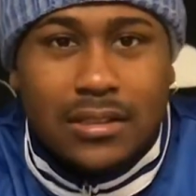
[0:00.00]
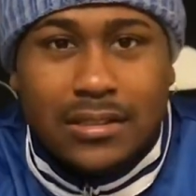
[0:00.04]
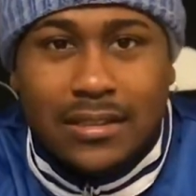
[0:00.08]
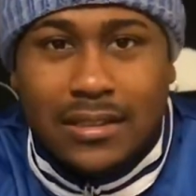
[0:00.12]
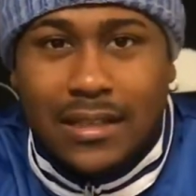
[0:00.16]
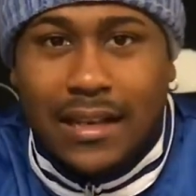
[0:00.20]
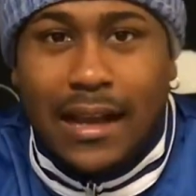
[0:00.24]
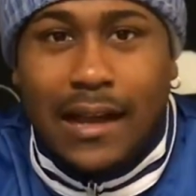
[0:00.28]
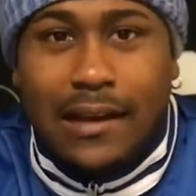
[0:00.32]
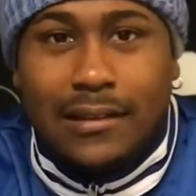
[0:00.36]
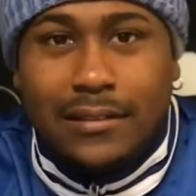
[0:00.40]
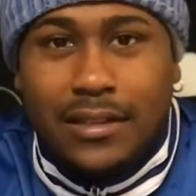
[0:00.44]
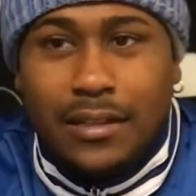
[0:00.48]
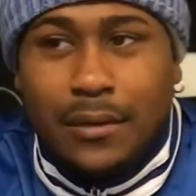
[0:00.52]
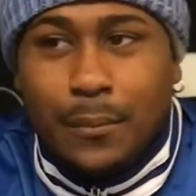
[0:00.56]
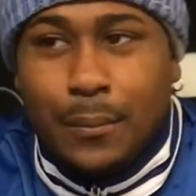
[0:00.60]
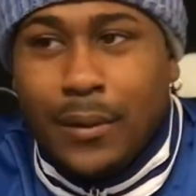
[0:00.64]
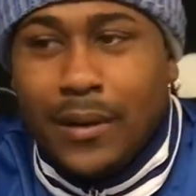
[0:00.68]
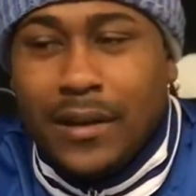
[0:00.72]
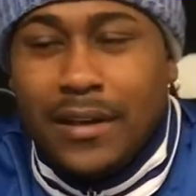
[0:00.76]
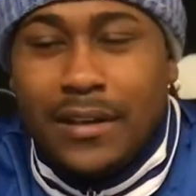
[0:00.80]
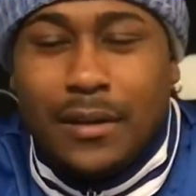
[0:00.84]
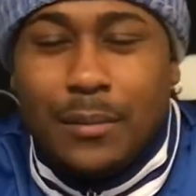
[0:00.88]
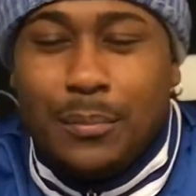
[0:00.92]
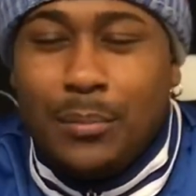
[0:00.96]
now they're
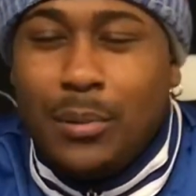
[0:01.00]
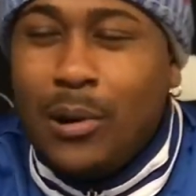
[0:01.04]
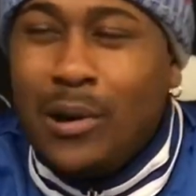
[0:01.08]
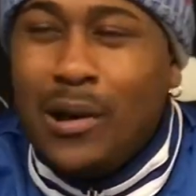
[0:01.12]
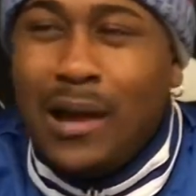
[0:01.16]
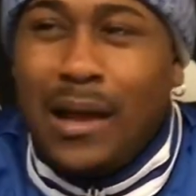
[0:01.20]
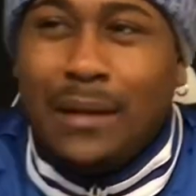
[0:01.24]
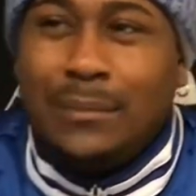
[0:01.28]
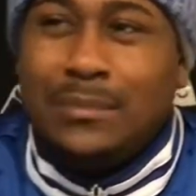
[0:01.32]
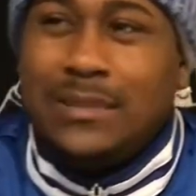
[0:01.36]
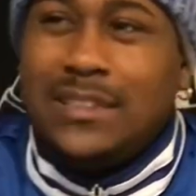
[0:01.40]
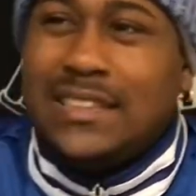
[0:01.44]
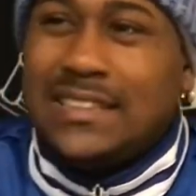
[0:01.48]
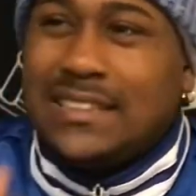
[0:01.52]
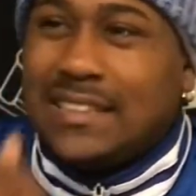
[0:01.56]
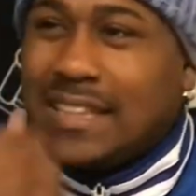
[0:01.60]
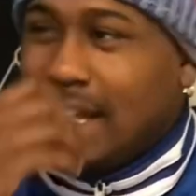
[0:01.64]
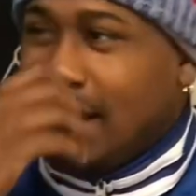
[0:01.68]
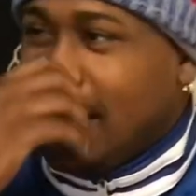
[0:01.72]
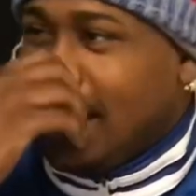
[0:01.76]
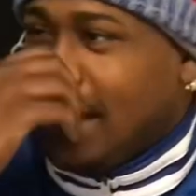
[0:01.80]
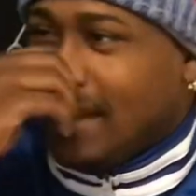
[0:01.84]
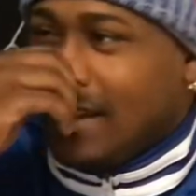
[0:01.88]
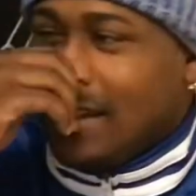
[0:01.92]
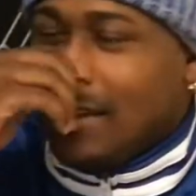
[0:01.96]
punting the ball. I'm just
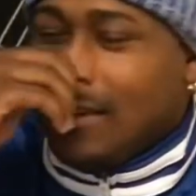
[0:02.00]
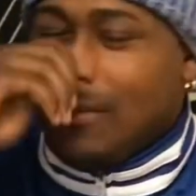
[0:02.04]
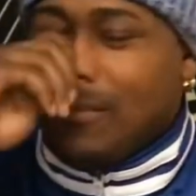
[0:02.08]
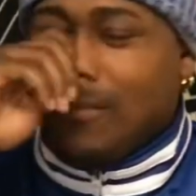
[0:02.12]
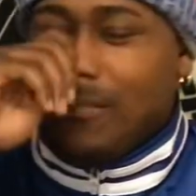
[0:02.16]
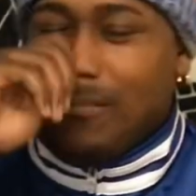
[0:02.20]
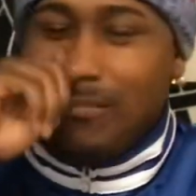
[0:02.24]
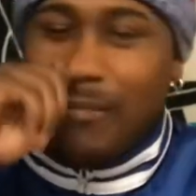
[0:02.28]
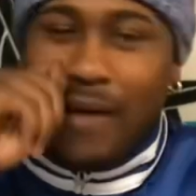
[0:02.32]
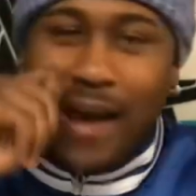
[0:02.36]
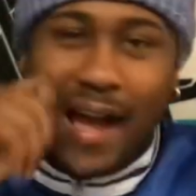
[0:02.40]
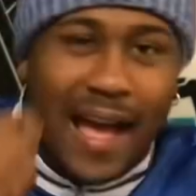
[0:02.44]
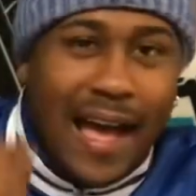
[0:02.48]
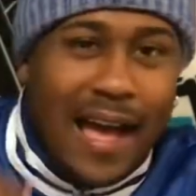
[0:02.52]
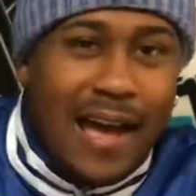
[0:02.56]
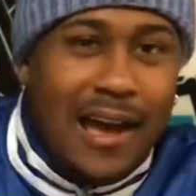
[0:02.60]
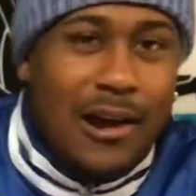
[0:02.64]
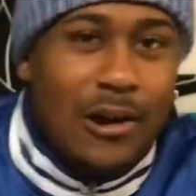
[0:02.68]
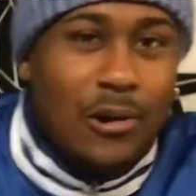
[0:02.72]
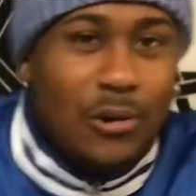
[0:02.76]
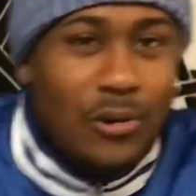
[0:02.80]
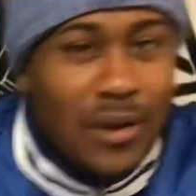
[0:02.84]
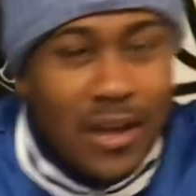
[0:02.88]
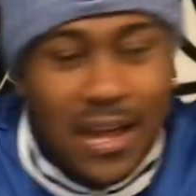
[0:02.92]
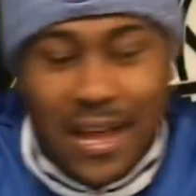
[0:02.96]
like,
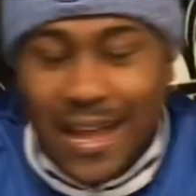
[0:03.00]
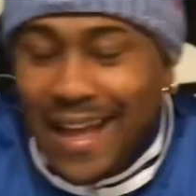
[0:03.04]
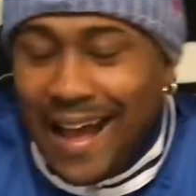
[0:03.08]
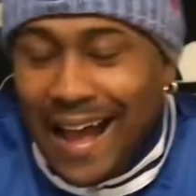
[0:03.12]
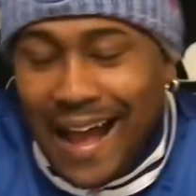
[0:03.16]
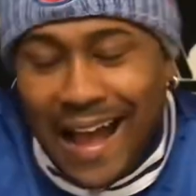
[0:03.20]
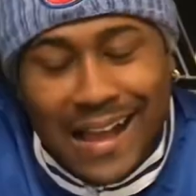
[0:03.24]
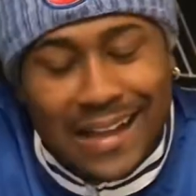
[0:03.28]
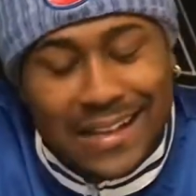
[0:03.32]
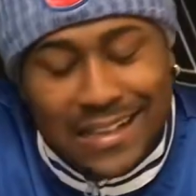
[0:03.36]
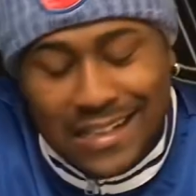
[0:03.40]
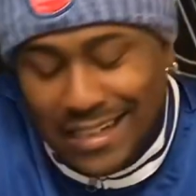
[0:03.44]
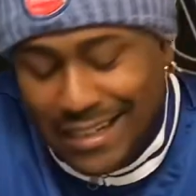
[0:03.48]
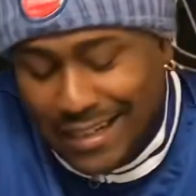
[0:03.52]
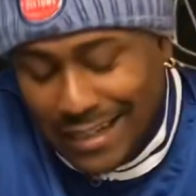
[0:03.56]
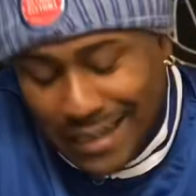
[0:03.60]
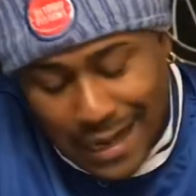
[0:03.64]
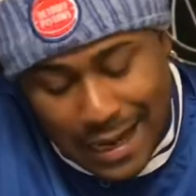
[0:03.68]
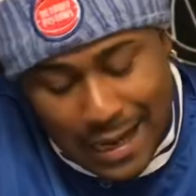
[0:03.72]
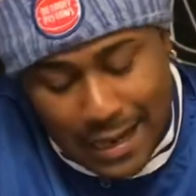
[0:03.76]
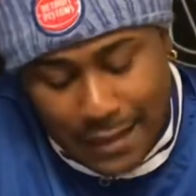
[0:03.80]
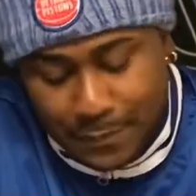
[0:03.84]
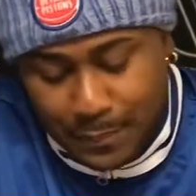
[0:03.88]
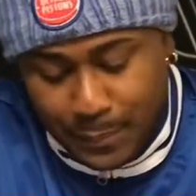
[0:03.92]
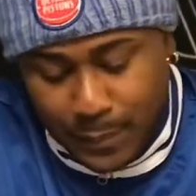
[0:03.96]
wow. I could
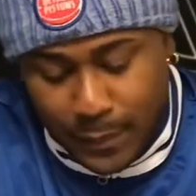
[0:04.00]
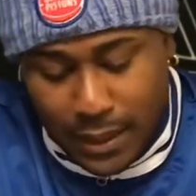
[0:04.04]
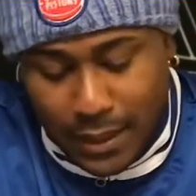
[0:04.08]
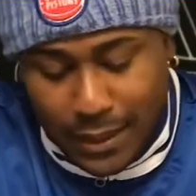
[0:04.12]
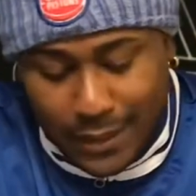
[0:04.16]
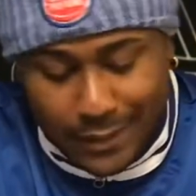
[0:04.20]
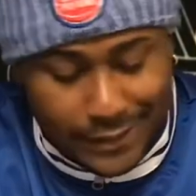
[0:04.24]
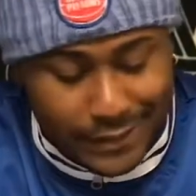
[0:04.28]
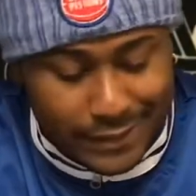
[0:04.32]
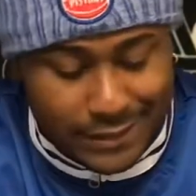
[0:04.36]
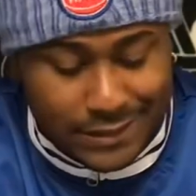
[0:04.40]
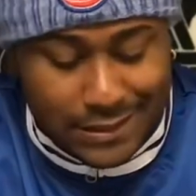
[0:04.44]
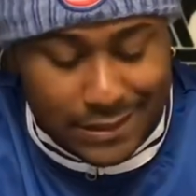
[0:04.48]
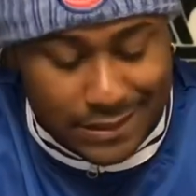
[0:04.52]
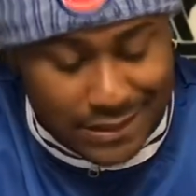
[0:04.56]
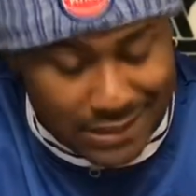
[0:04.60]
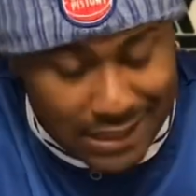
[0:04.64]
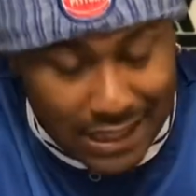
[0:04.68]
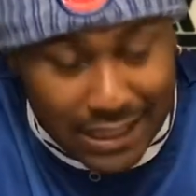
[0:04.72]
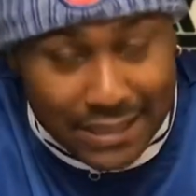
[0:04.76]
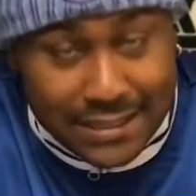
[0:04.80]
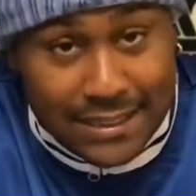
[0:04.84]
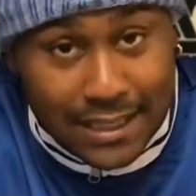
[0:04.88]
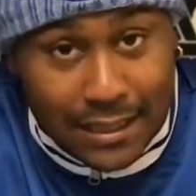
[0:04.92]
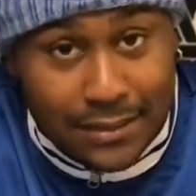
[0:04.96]
not, listen,
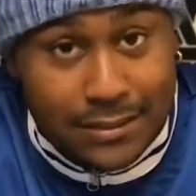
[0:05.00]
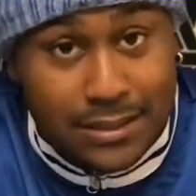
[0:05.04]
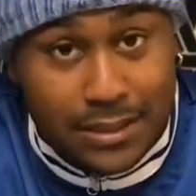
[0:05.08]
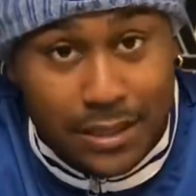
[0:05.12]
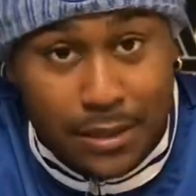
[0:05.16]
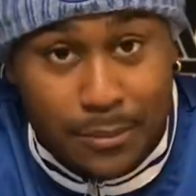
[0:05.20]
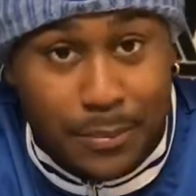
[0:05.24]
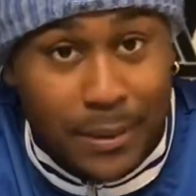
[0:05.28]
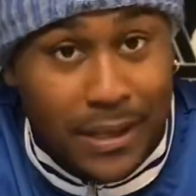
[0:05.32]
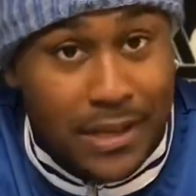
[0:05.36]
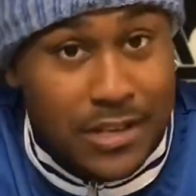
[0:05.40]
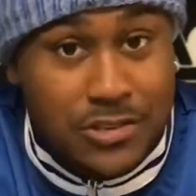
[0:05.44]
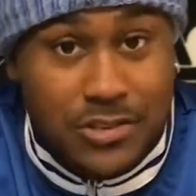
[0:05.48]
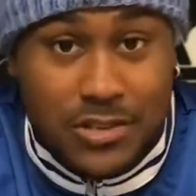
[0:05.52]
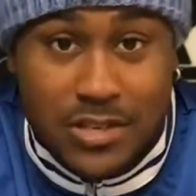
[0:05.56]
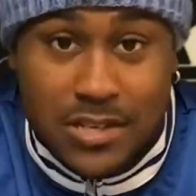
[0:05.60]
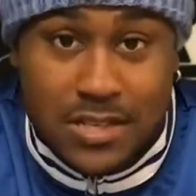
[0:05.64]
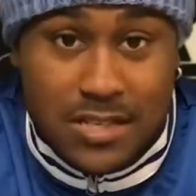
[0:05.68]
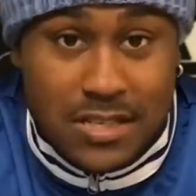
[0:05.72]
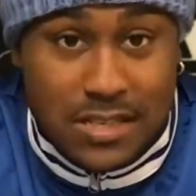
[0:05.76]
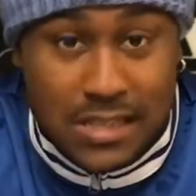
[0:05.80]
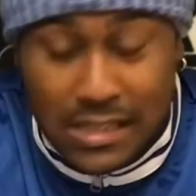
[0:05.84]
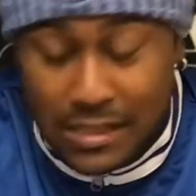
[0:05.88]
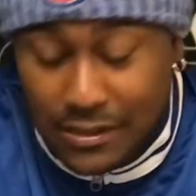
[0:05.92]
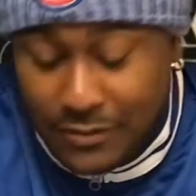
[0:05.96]
shouts out to the
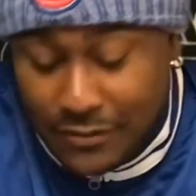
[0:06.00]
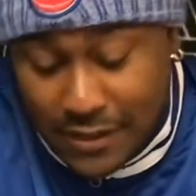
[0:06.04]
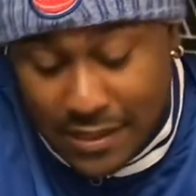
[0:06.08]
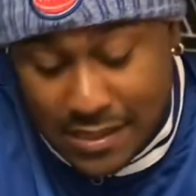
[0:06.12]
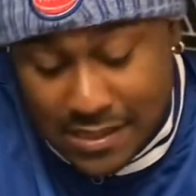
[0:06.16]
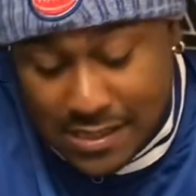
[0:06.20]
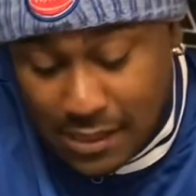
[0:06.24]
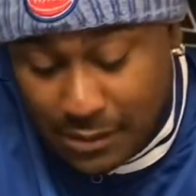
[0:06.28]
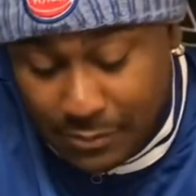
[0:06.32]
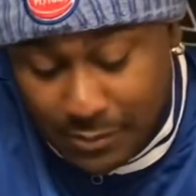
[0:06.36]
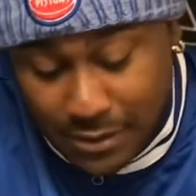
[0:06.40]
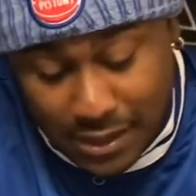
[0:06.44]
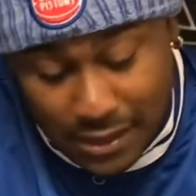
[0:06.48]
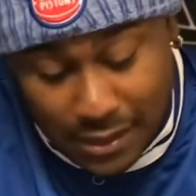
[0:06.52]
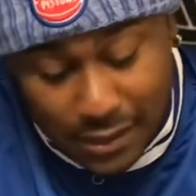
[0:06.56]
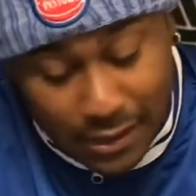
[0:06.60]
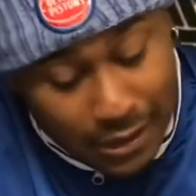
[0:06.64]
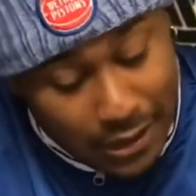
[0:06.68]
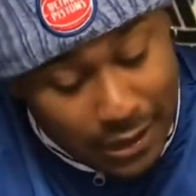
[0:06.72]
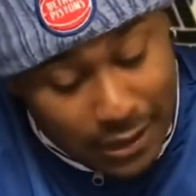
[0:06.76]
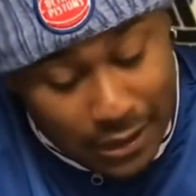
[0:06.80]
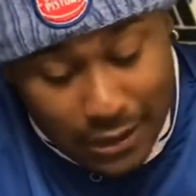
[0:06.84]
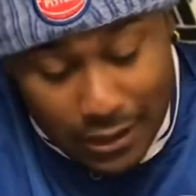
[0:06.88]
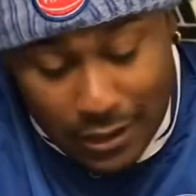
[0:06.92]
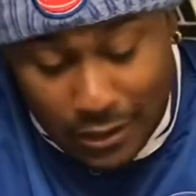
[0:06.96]
Patriots defense. I mean,
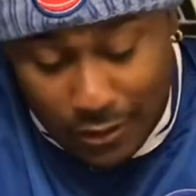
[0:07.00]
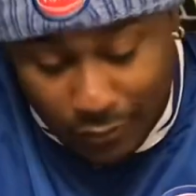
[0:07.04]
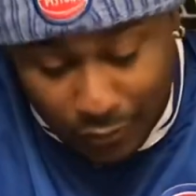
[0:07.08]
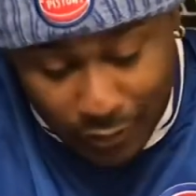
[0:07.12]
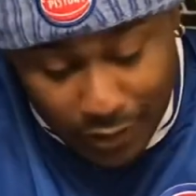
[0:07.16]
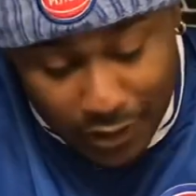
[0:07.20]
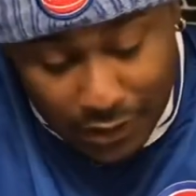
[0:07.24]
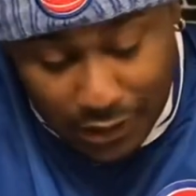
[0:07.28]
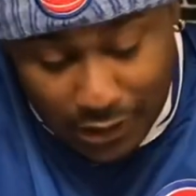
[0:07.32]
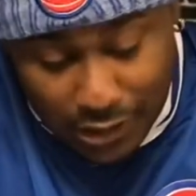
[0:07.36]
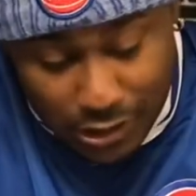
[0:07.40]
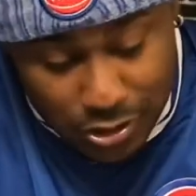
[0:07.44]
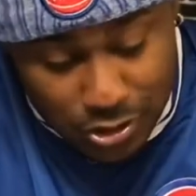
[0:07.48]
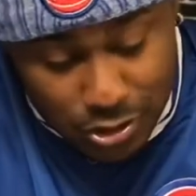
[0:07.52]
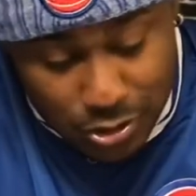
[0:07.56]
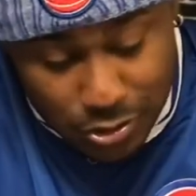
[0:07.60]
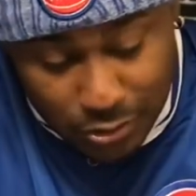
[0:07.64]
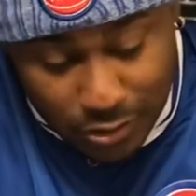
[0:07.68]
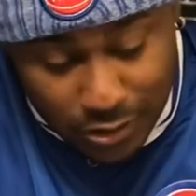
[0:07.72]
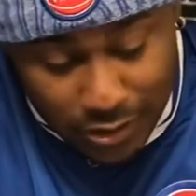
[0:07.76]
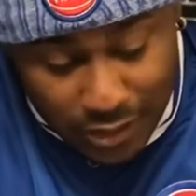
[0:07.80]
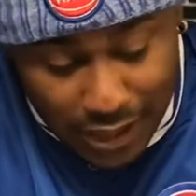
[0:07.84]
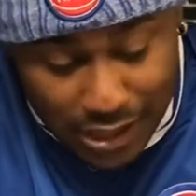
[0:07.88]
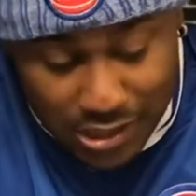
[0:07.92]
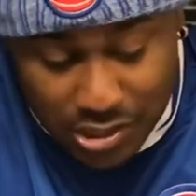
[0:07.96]
really and
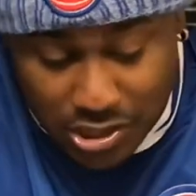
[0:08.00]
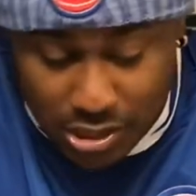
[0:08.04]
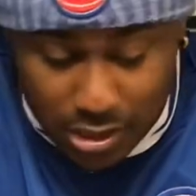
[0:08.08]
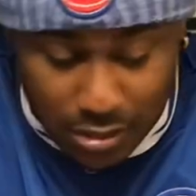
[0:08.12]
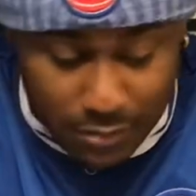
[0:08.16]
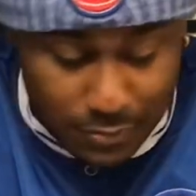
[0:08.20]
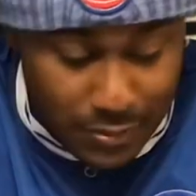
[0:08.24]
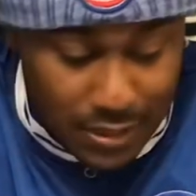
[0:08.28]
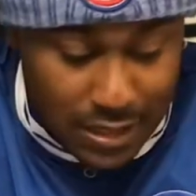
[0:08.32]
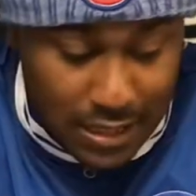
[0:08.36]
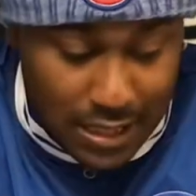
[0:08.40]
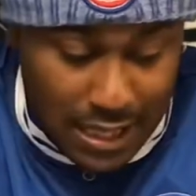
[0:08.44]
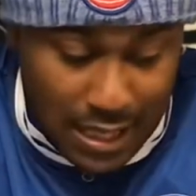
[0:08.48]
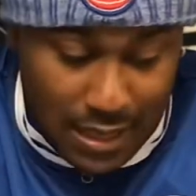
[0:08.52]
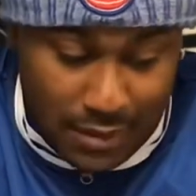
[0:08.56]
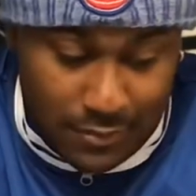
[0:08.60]
truly, they should have been the